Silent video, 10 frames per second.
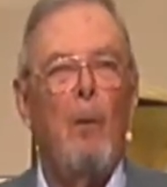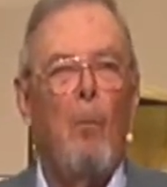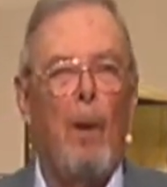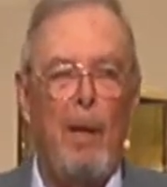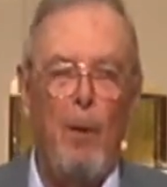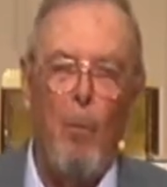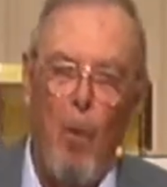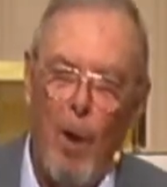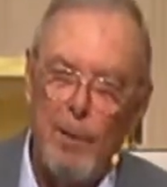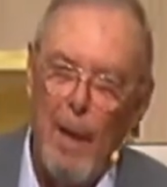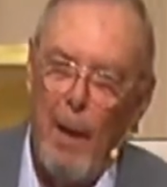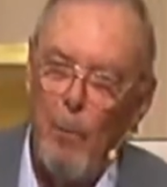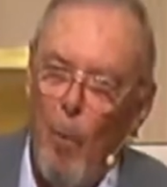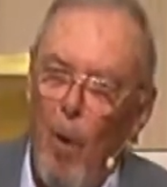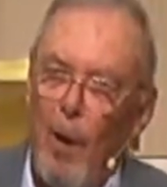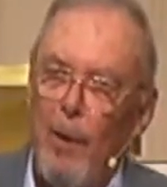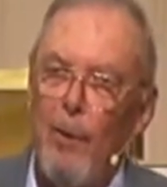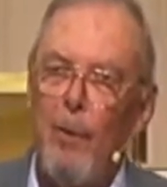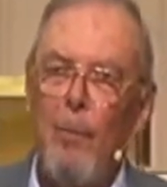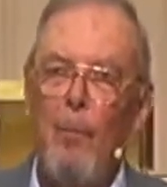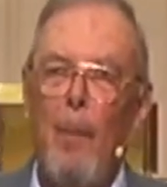when he walked on water,